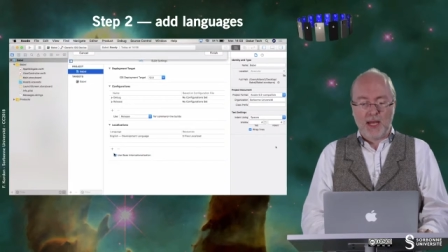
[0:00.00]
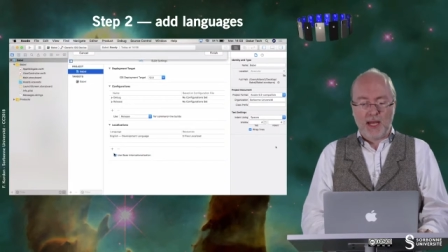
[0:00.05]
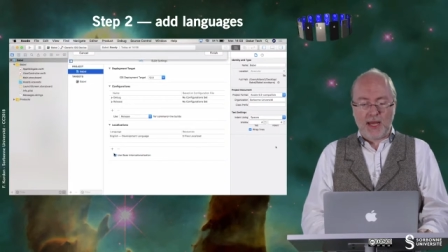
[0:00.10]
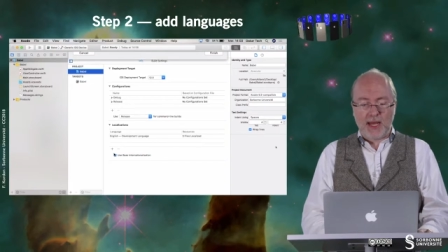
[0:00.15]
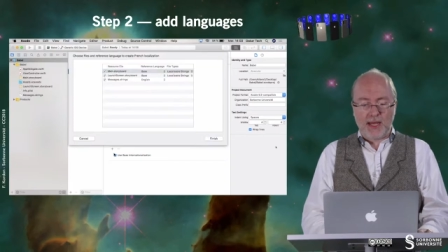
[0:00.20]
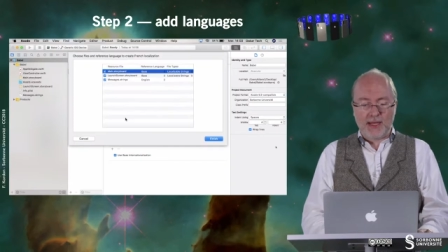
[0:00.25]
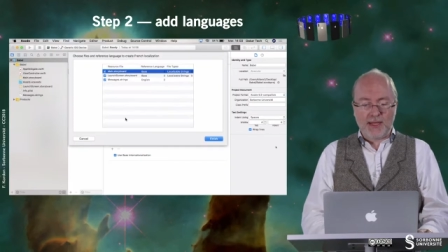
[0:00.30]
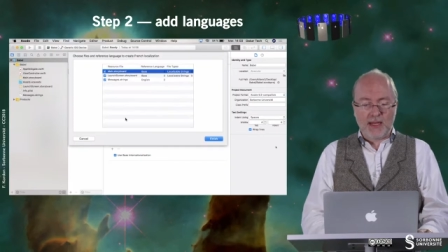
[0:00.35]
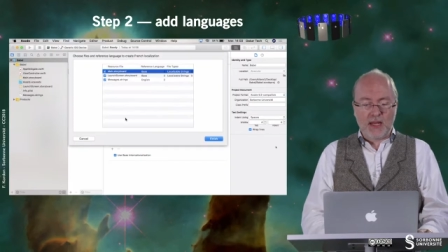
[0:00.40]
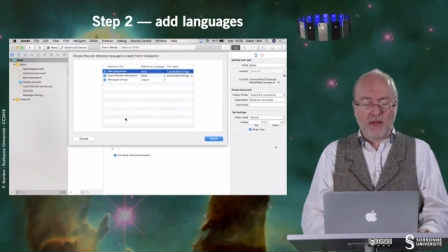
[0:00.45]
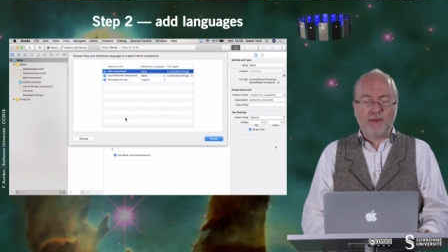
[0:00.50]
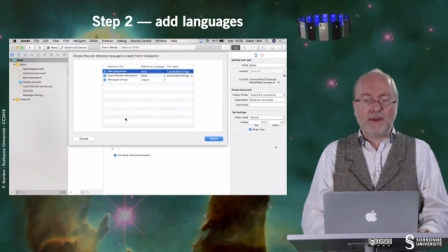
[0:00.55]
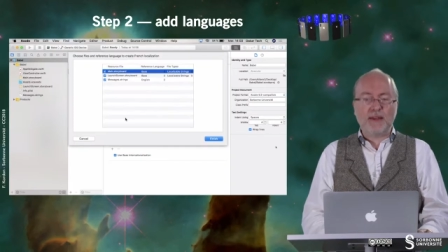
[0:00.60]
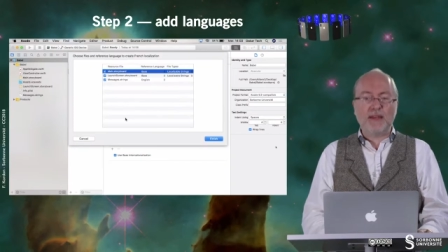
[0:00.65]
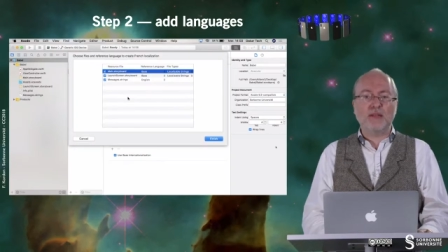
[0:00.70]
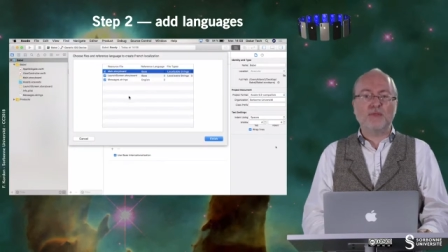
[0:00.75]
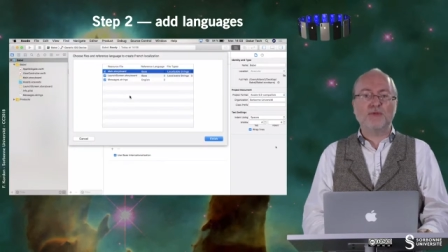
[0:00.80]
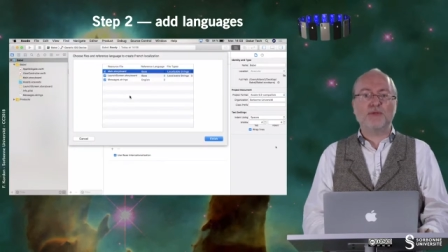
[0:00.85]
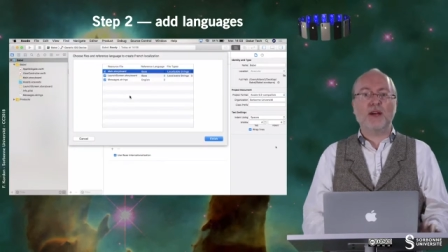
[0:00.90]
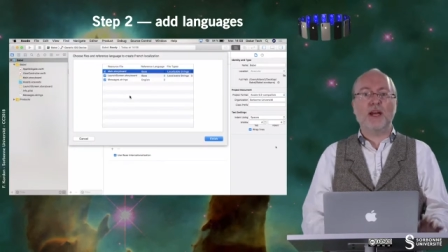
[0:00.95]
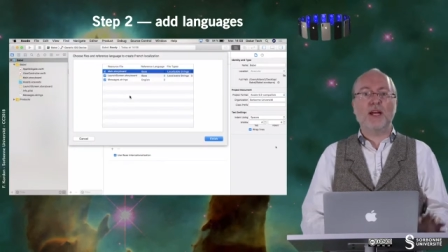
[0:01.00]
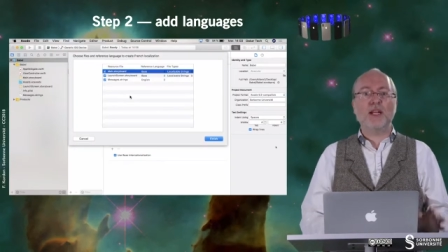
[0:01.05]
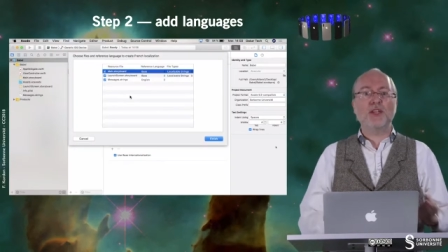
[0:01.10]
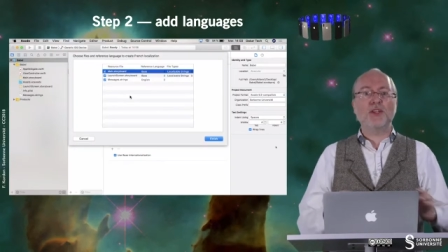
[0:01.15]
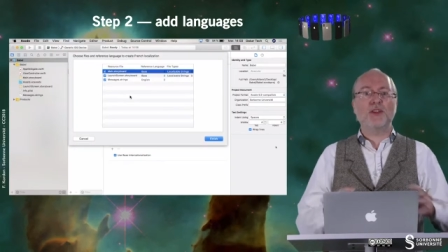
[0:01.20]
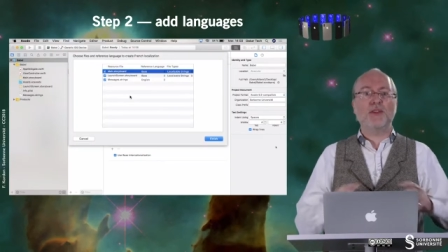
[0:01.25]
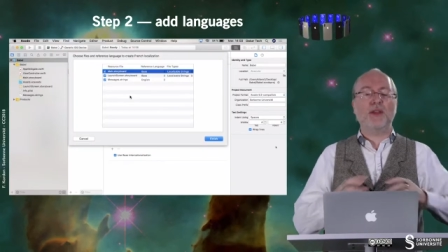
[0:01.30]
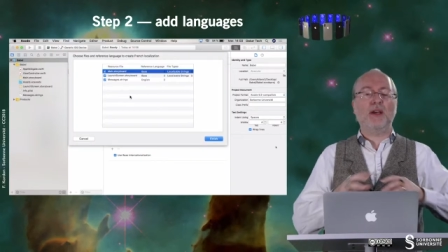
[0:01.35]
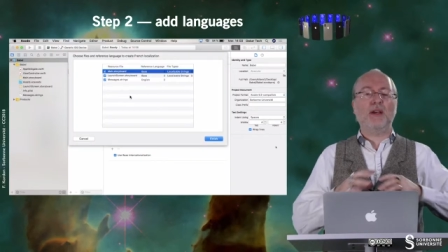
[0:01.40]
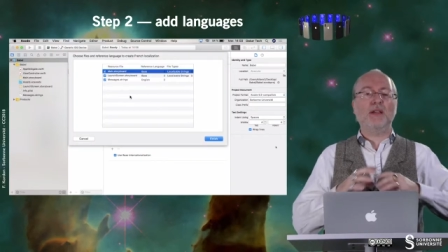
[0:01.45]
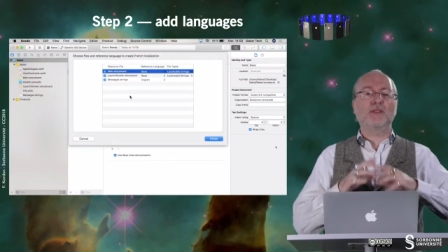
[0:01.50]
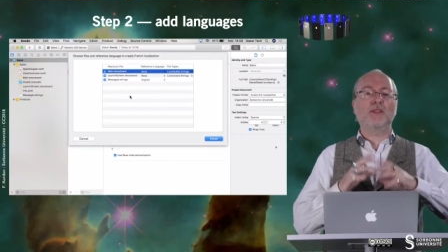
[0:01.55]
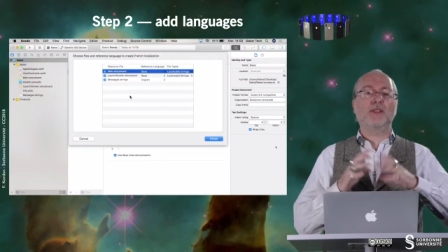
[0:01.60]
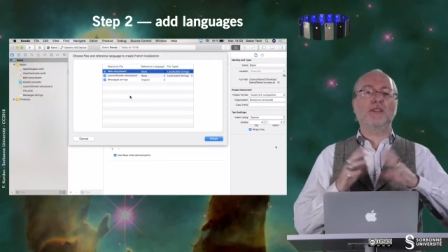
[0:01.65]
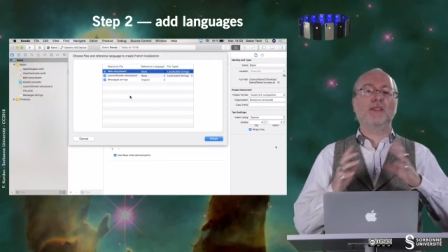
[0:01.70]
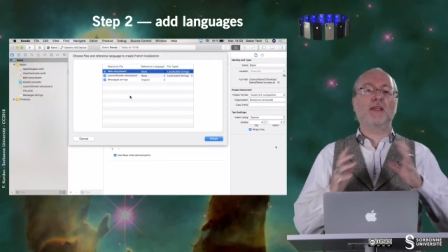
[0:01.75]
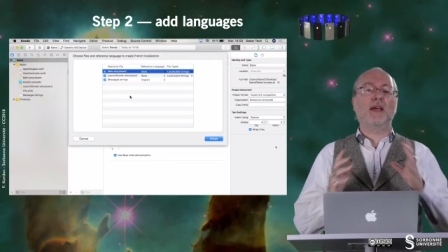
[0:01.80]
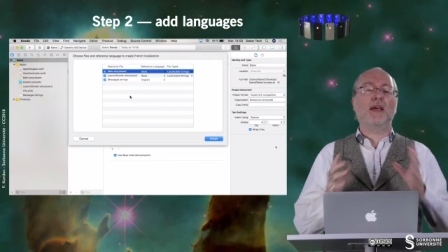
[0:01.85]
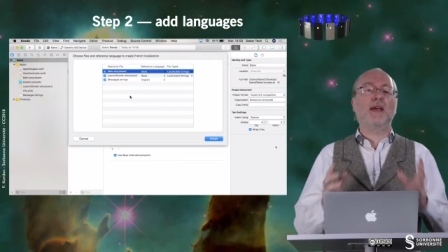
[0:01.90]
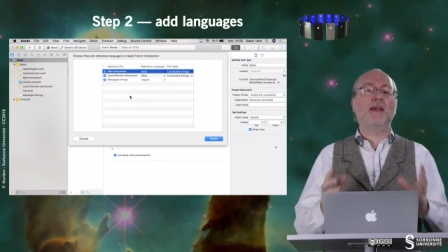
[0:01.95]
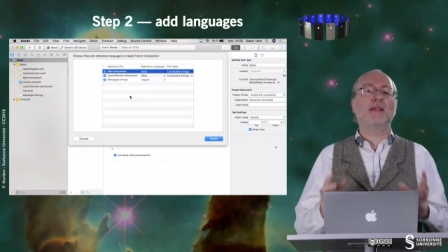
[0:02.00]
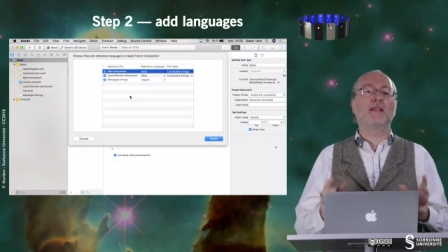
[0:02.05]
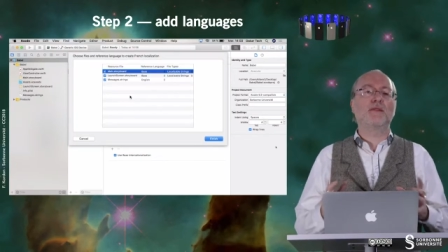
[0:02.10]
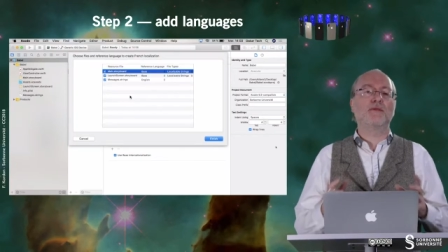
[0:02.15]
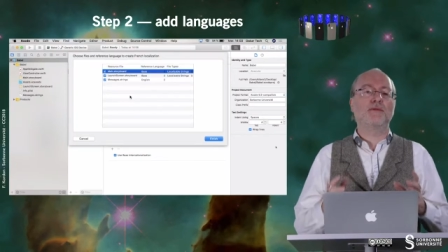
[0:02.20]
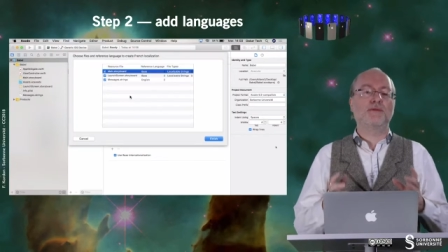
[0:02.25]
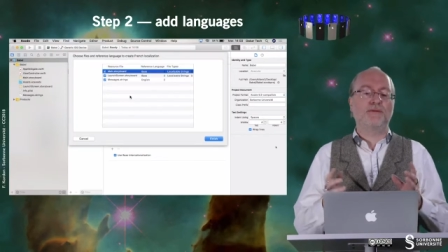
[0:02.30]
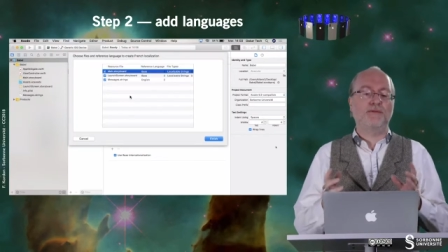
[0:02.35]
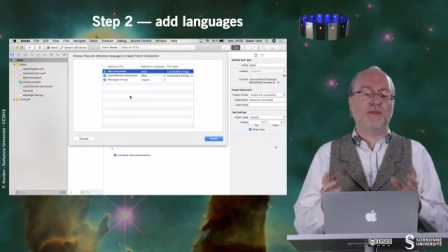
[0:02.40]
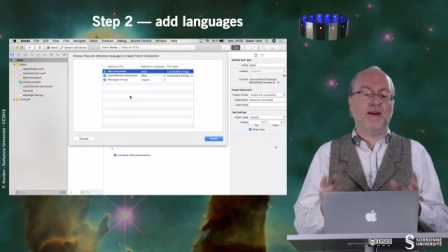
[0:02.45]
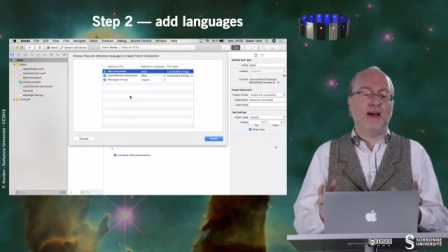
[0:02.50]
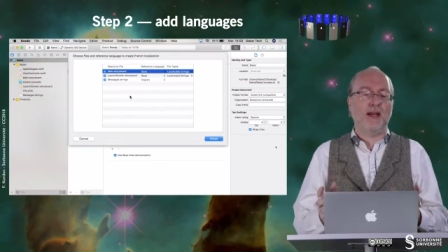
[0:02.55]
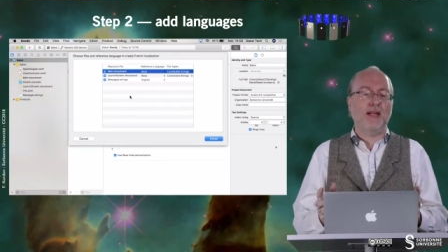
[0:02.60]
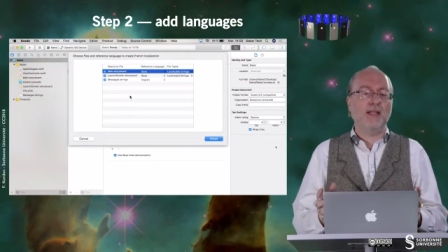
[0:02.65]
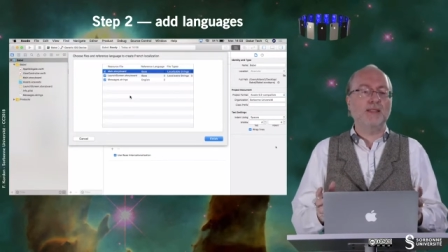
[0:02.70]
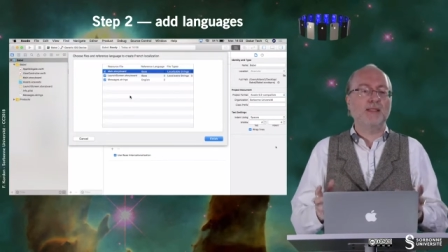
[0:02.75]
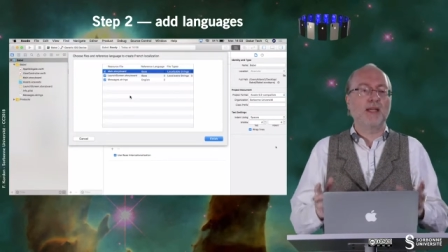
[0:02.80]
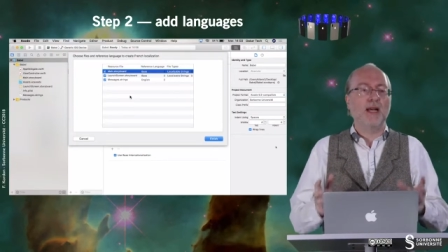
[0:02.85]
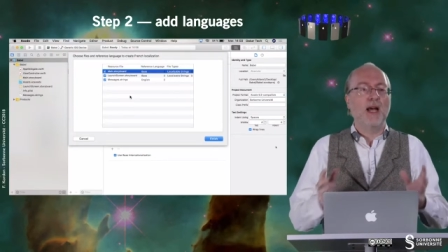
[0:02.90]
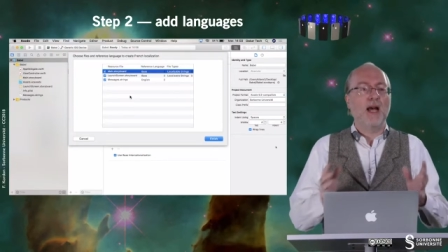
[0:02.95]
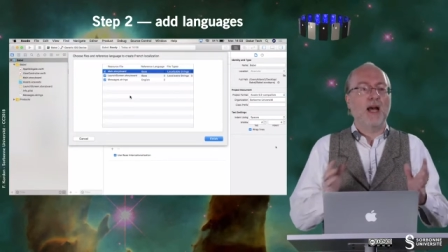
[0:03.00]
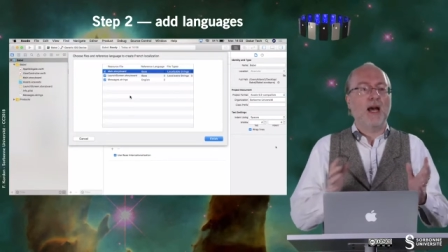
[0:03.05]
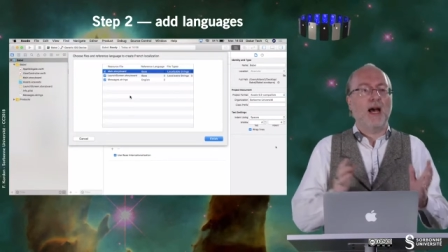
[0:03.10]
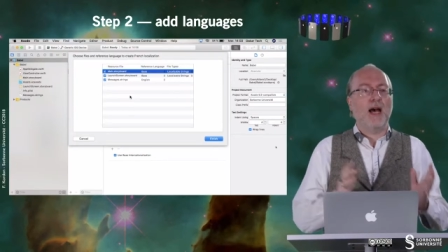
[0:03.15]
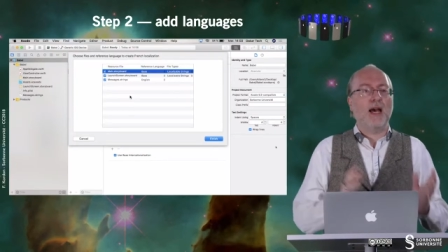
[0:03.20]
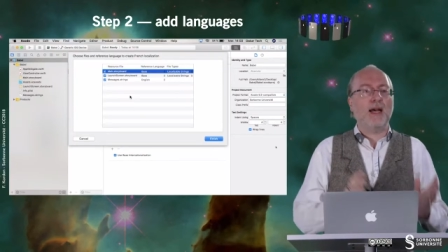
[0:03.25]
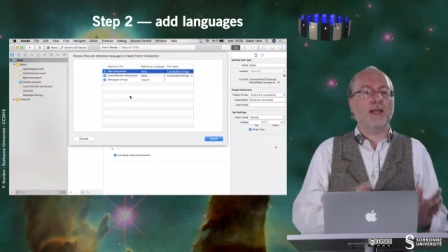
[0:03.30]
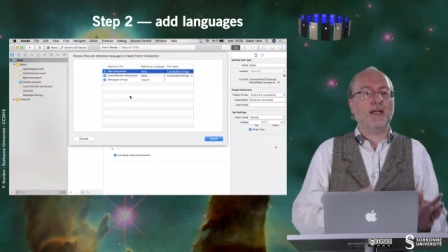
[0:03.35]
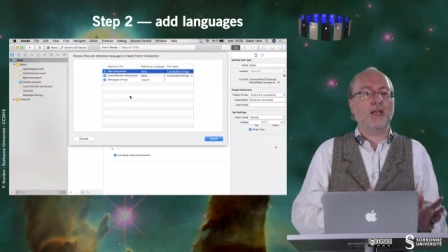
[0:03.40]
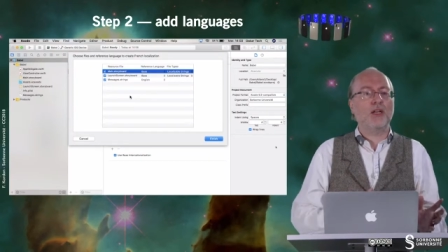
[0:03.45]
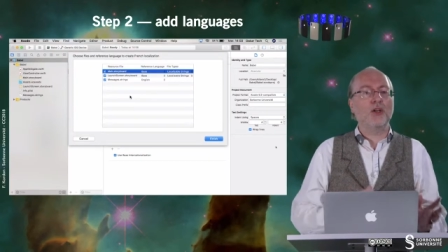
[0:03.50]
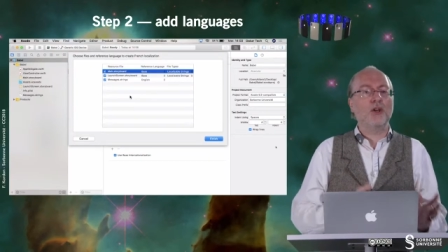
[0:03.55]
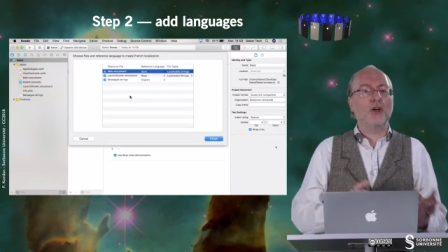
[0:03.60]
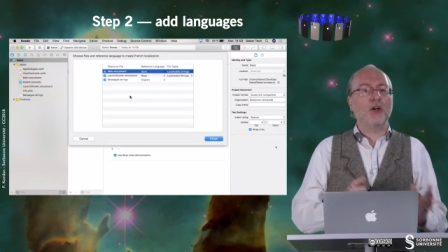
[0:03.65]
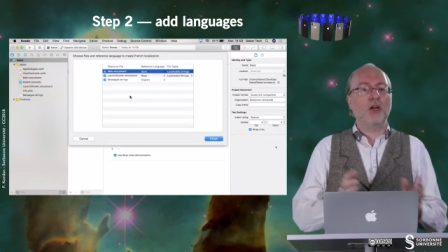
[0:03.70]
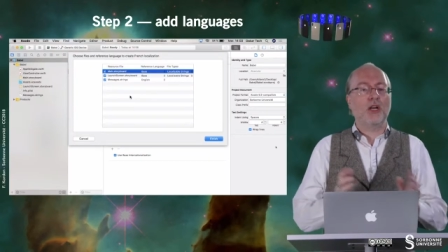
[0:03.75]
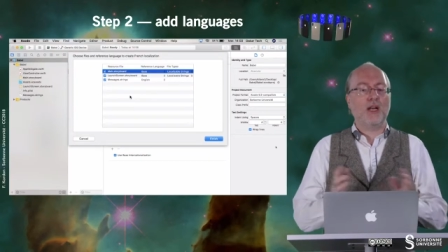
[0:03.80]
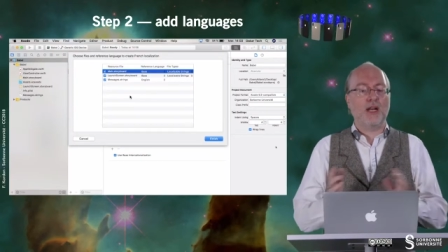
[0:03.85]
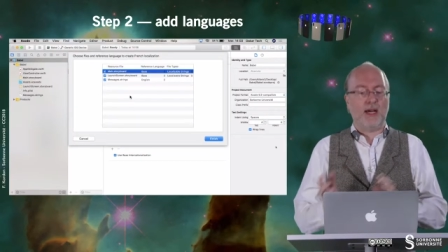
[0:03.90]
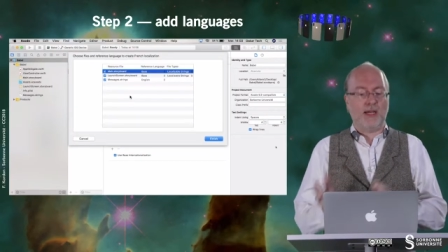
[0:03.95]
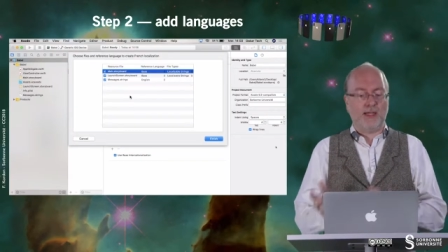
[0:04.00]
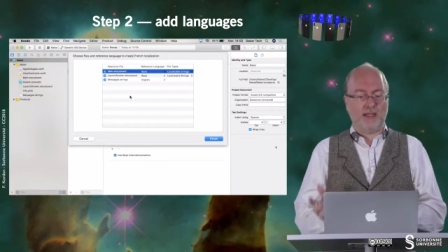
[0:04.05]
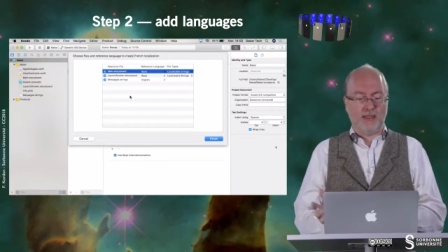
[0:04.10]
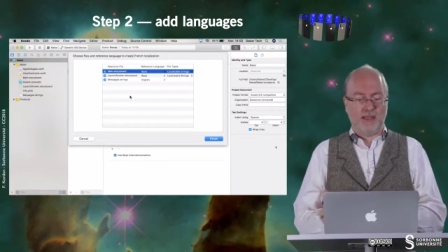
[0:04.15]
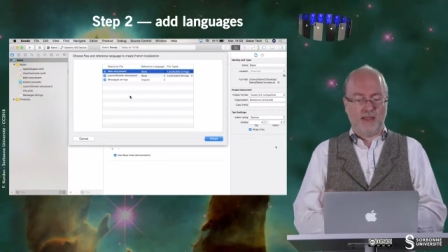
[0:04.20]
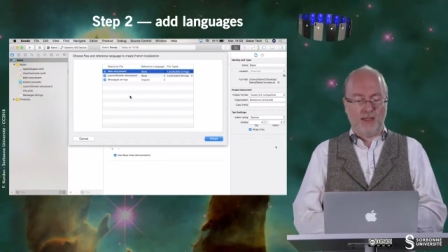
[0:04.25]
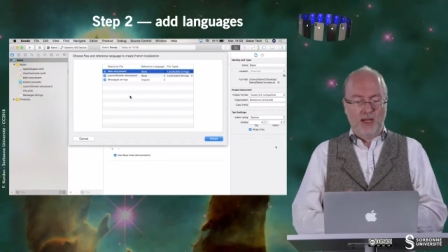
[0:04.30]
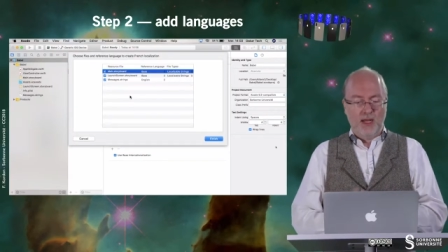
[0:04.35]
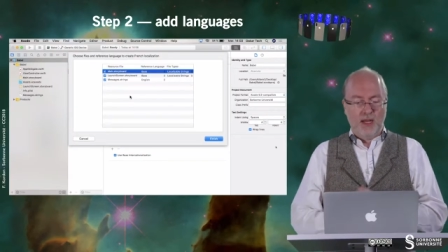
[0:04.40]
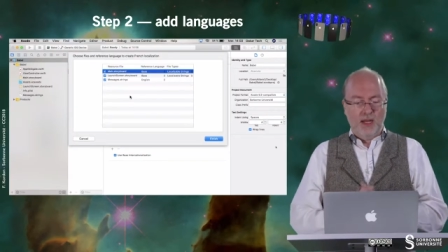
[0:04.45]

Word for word: and if I add French there is a series of files I can localize.